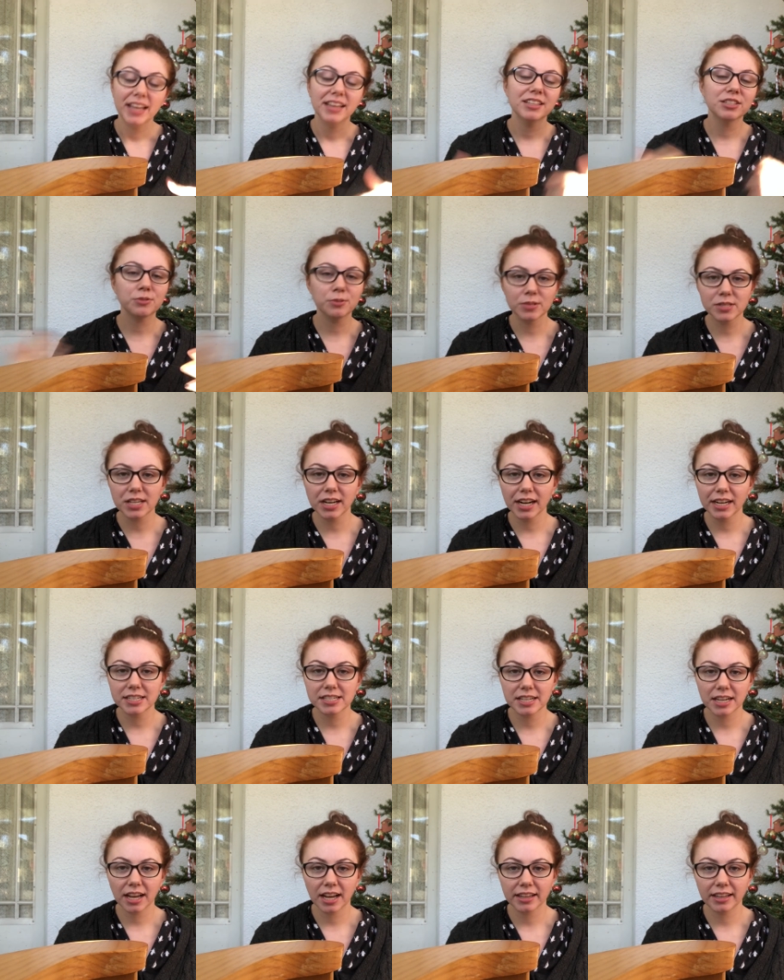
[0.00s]
This was an
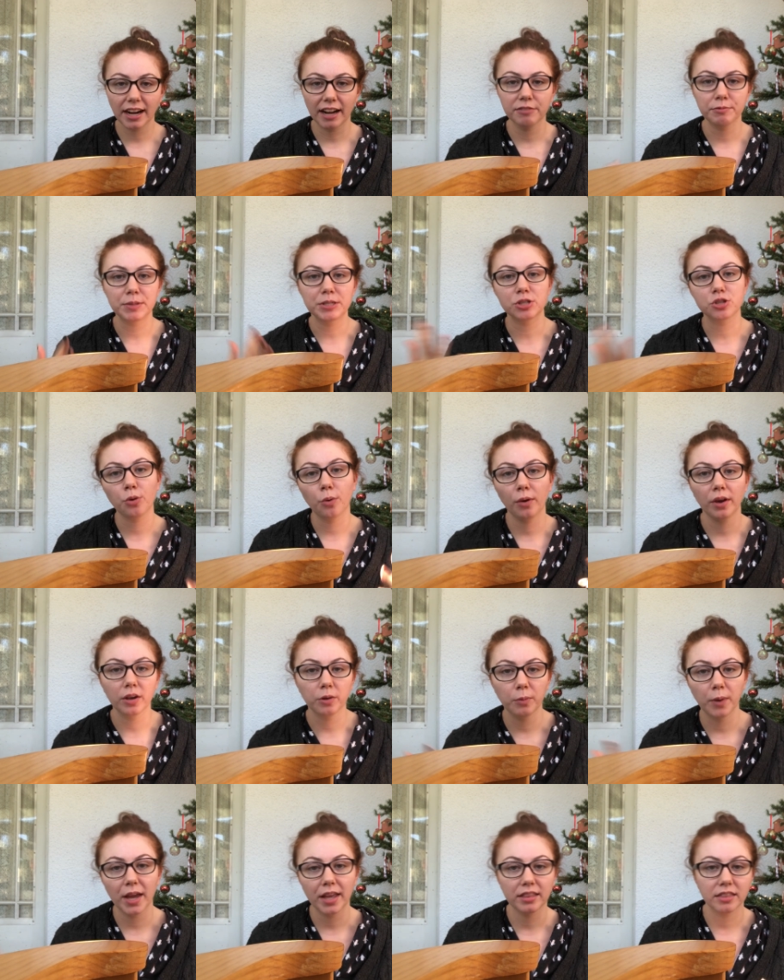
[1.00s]
idea that I've been
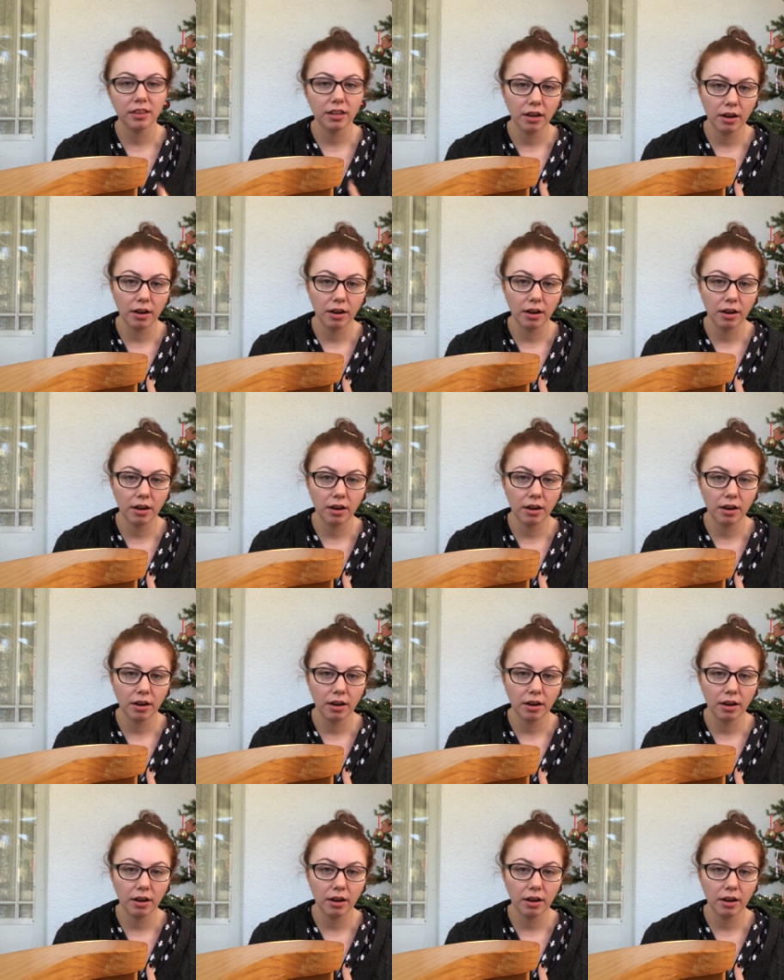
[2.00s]
toying with